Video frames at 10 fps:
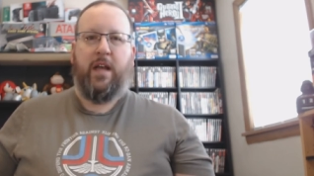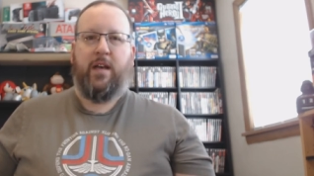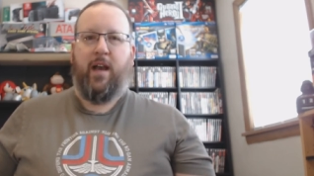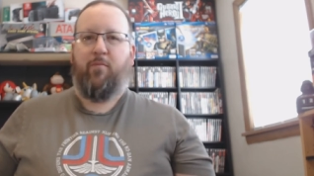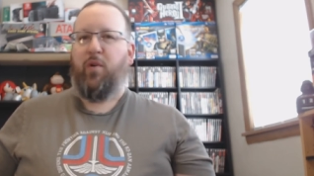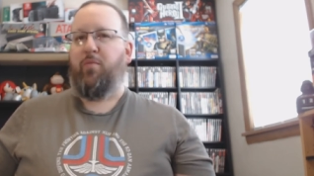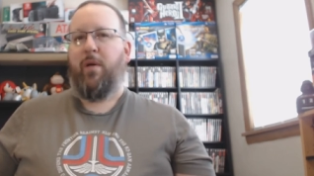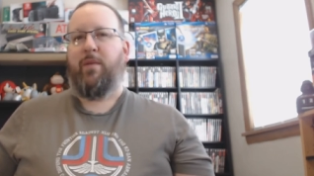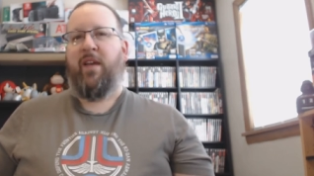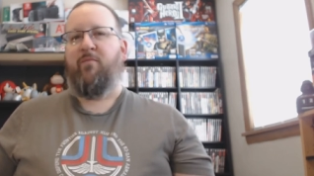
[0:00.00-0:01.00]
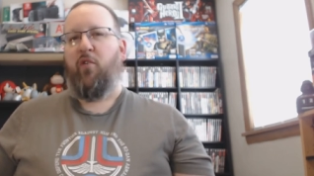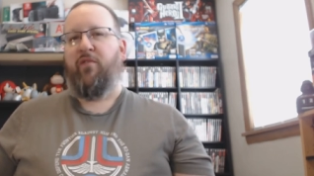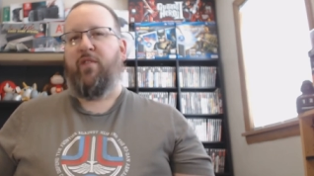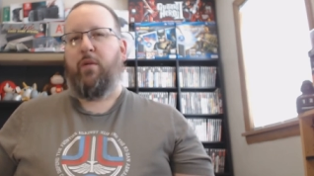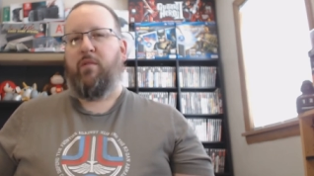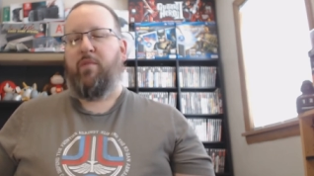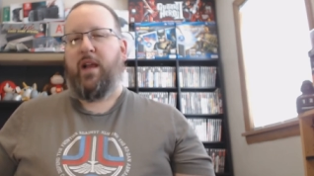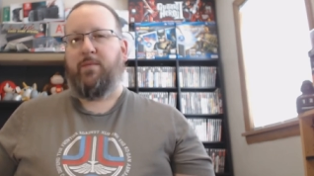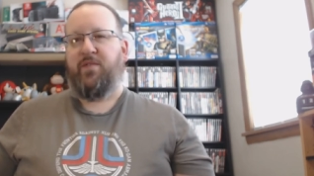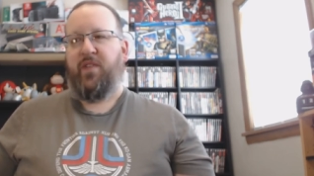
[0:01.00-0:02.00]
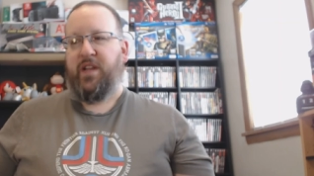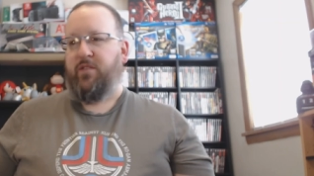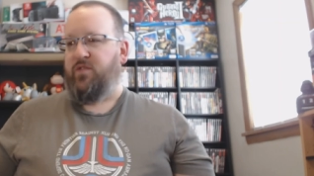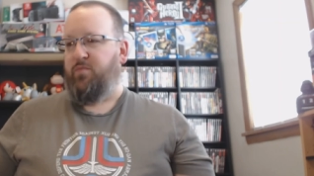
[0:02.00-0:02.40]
I would probably have more frequent pickups videos.